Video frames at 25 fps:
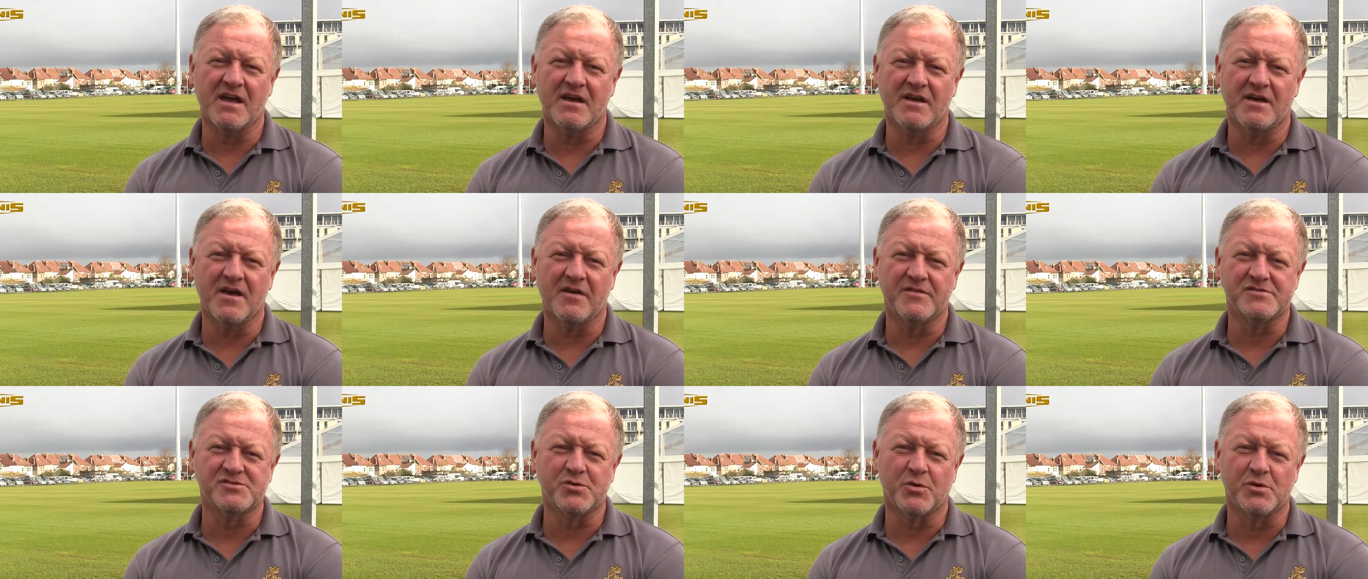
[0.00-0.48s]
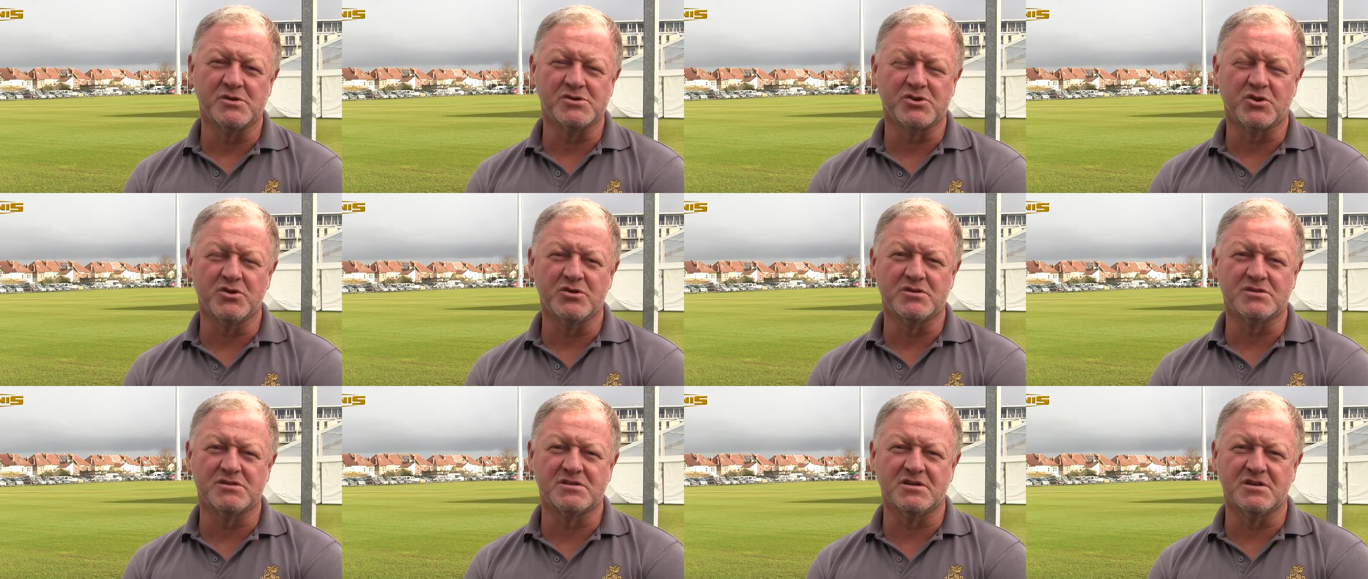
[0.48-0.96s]
Uh, it's always
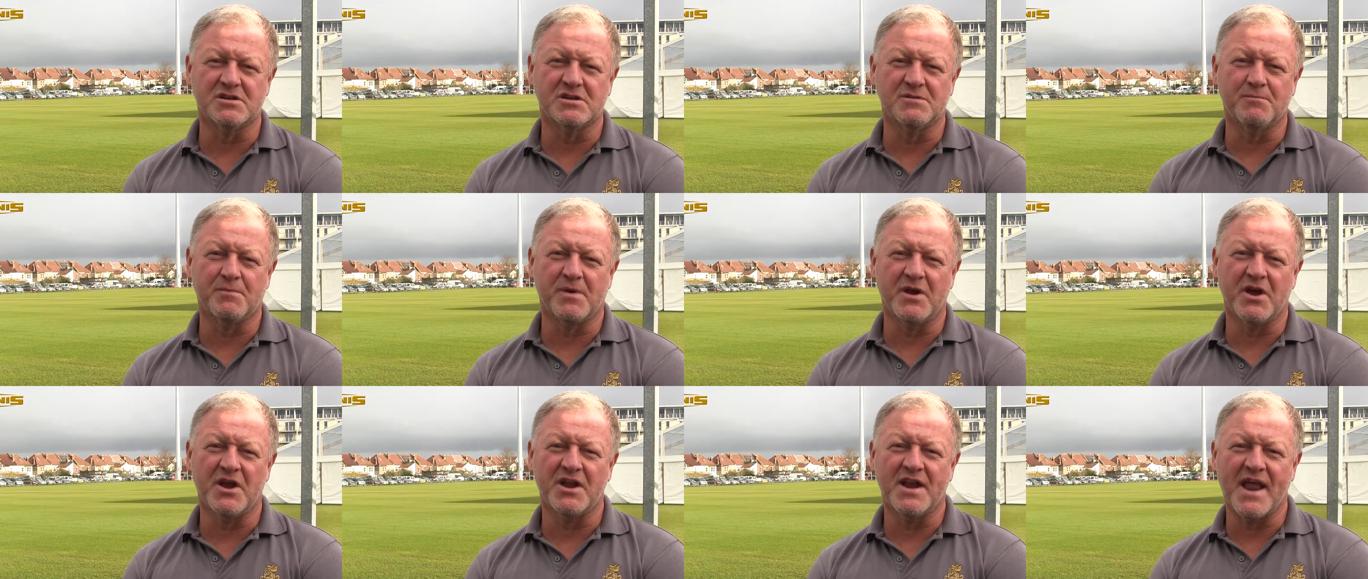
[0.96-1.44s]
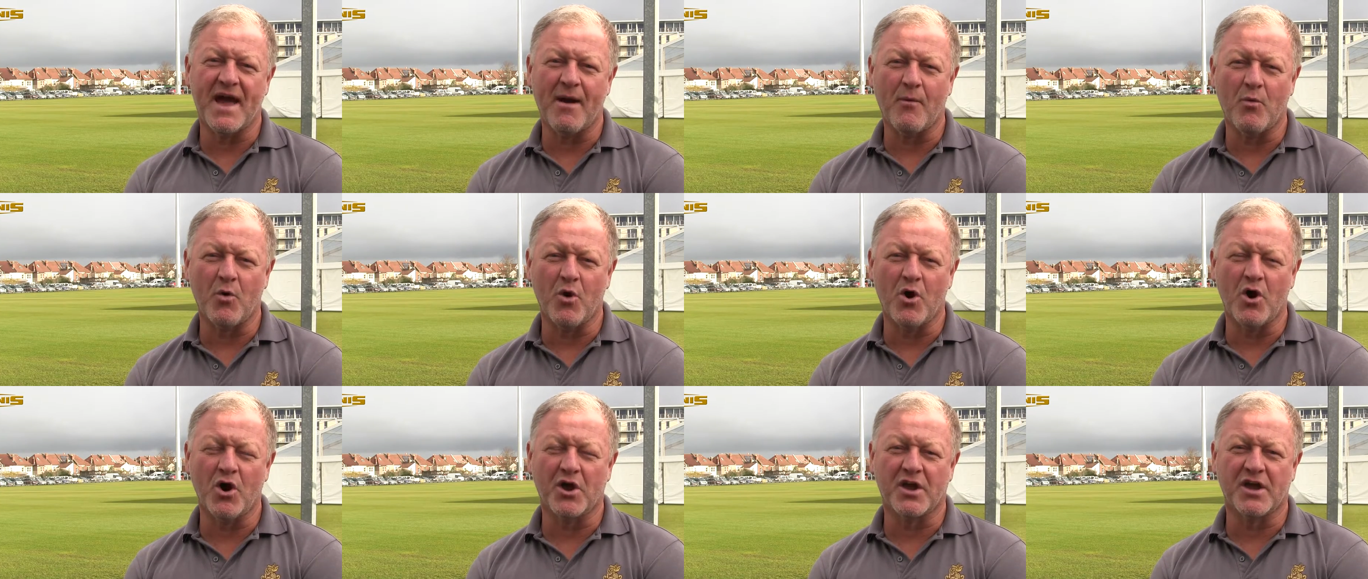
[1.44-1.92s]
good to a bit of
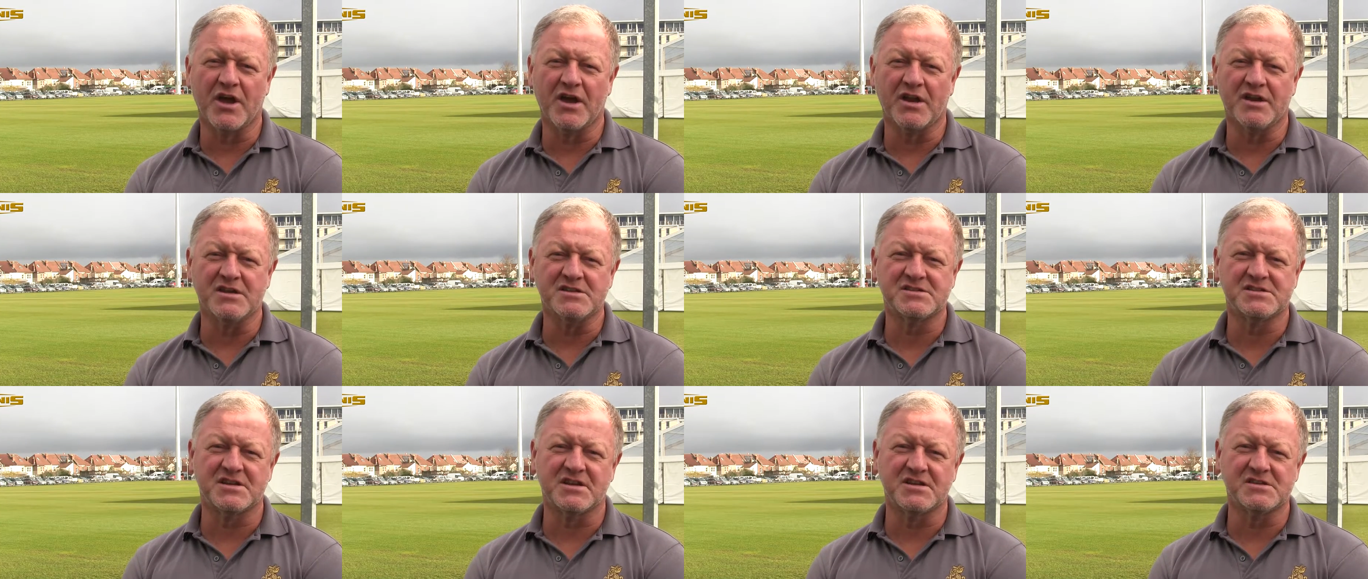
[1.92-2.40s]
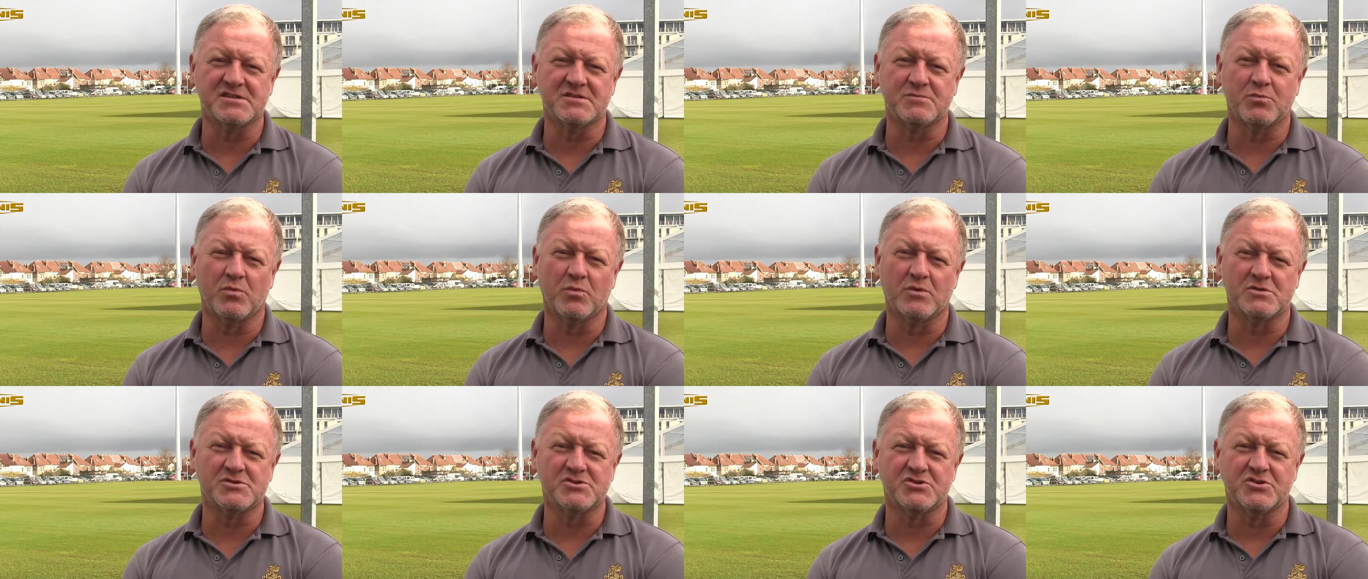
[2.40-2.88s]
networking and seeing
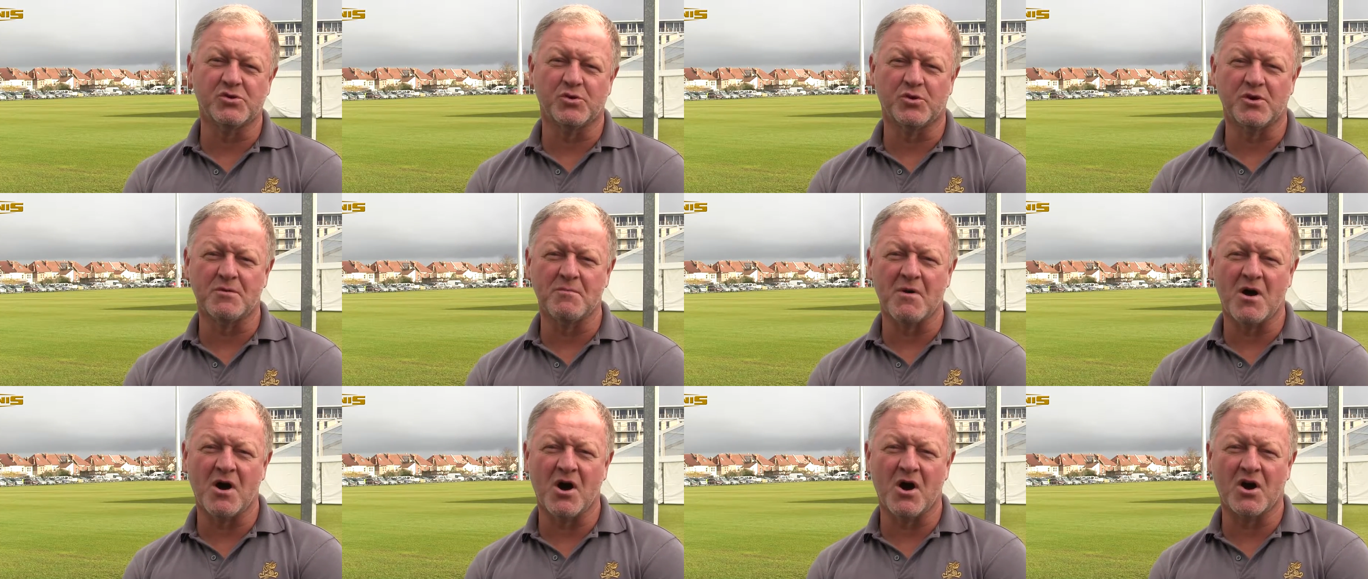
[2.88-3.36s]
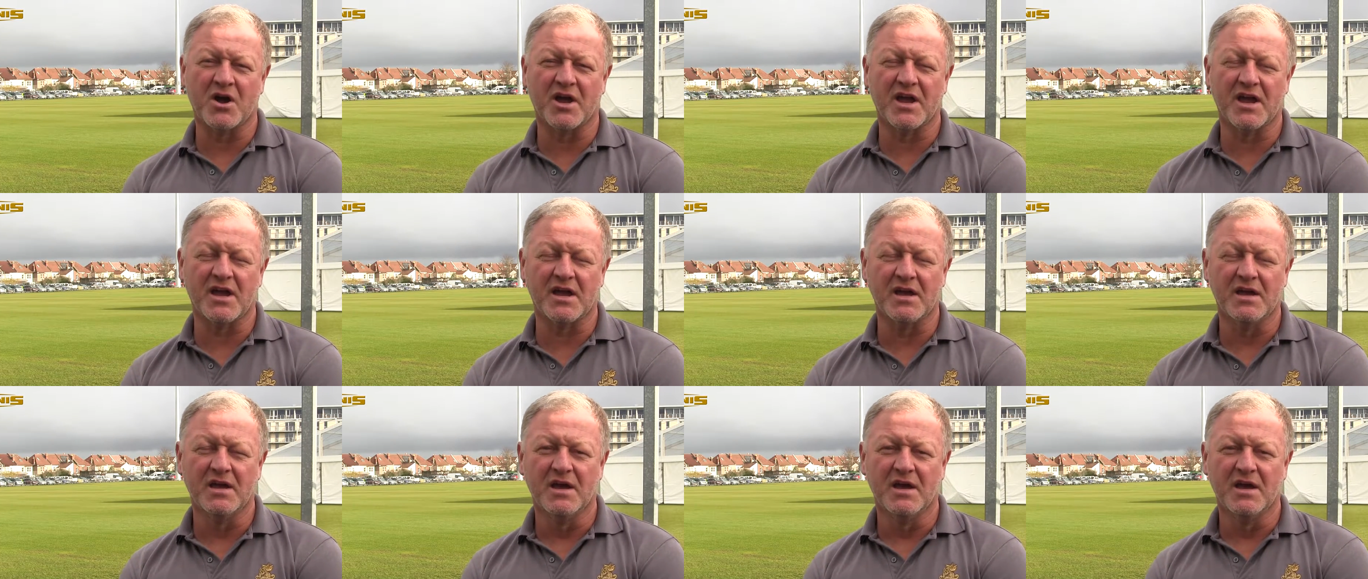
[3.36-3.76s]
what's new on the market.